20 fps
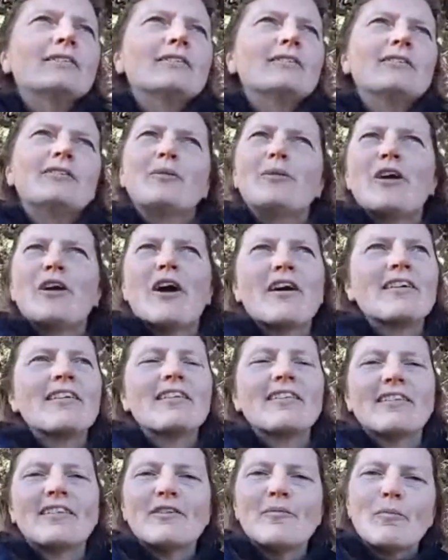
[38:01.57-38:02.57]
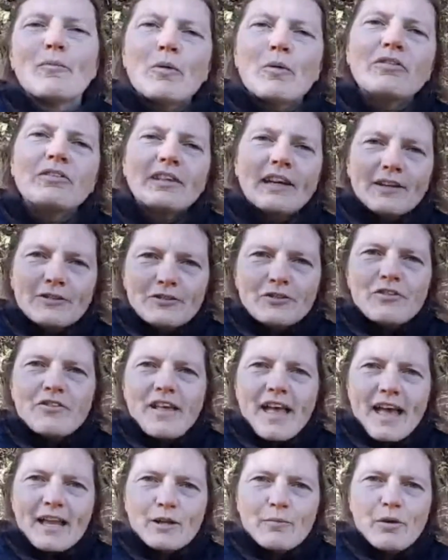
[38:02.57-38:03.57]
to be honest, the most dangerous
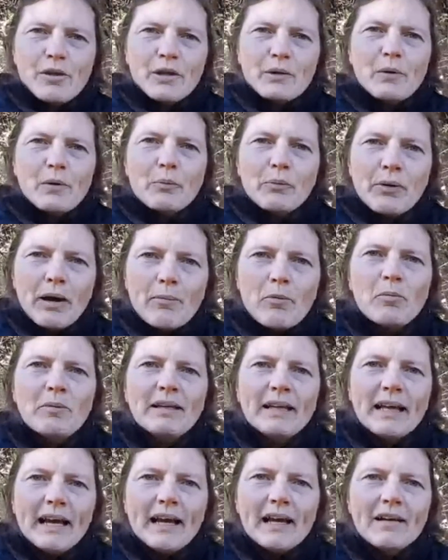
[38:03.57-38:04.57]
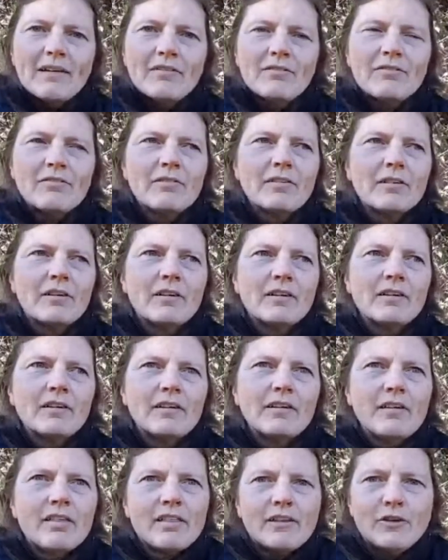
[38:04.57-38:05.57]
animal that we probably have
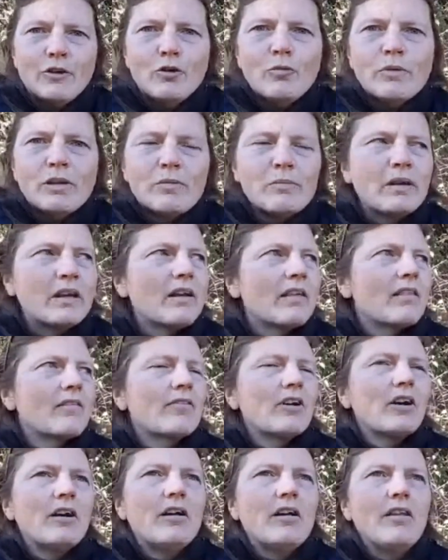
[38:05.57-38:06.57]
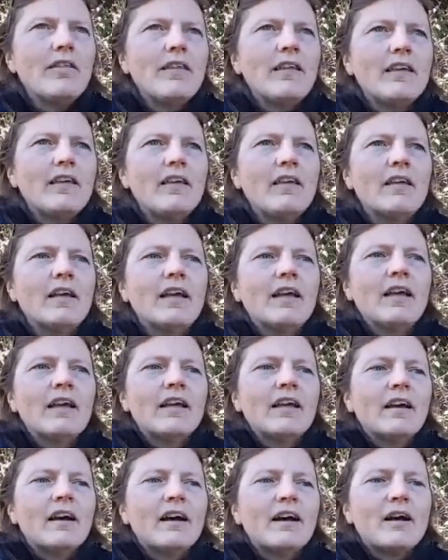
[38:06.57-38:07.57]
is the human because of all the
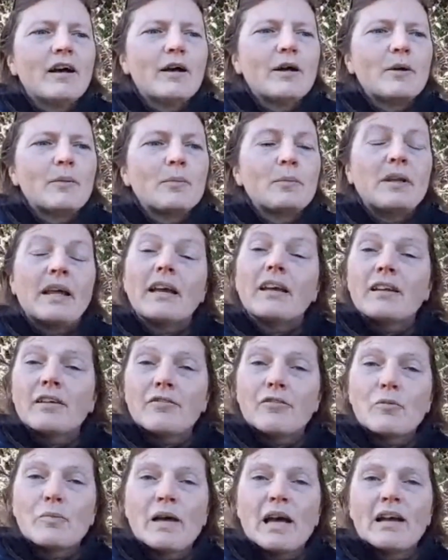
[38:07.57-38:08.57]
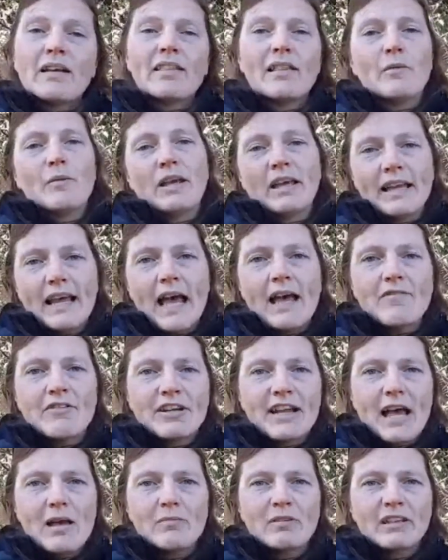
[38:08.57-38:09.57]
negative impacts that we can have on
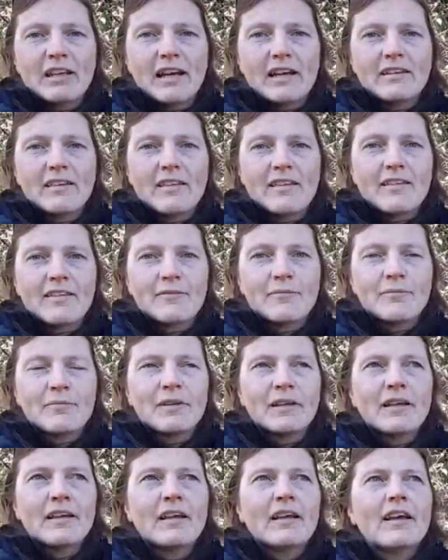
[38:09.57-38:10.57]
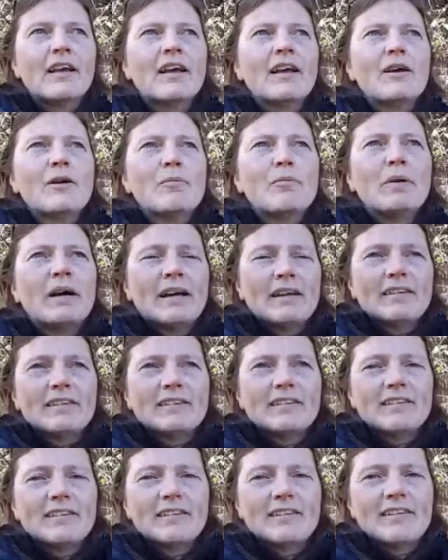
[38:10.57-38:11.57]
habitats. But
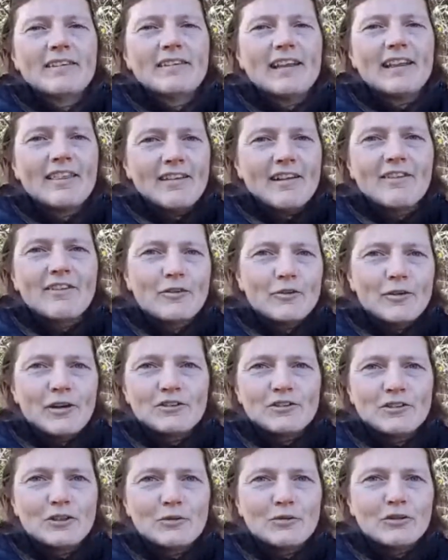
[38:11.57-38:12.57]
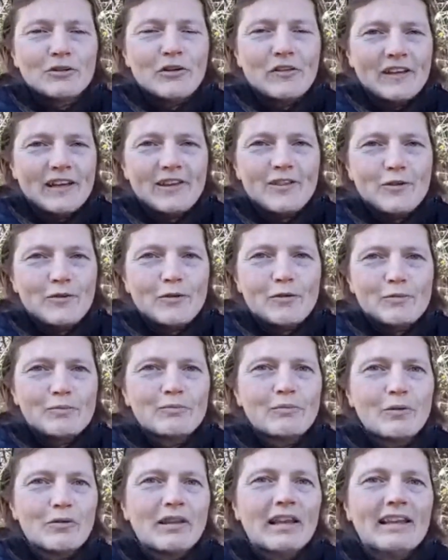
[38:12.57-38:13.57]
that's not the question or the answer you're
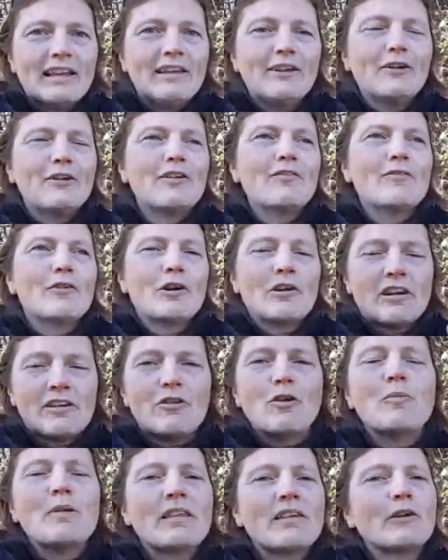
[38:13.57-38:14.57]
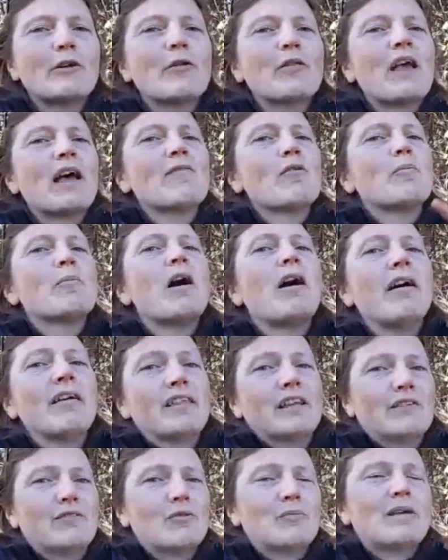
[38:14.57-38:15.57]
most likely looking for, because humans can also have a
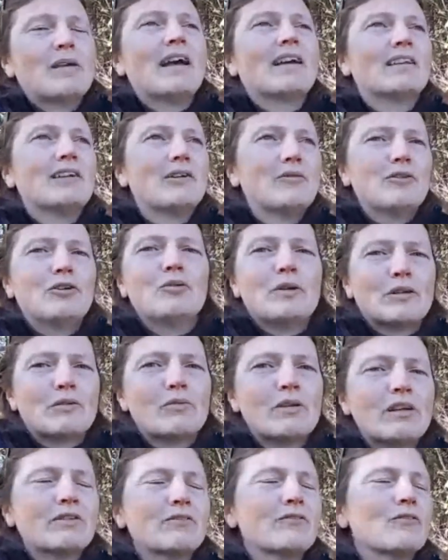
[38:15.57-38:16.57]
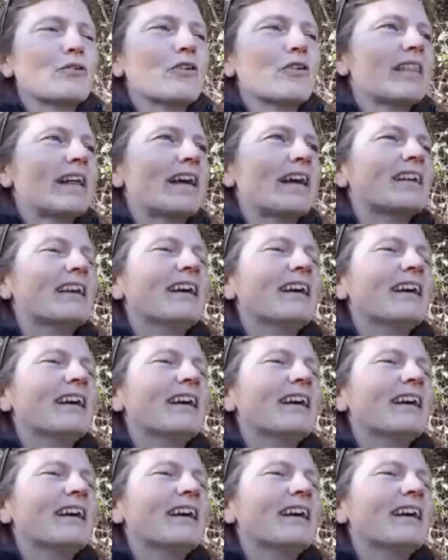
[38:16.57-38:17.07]
positive impact. We do want to reinforce that.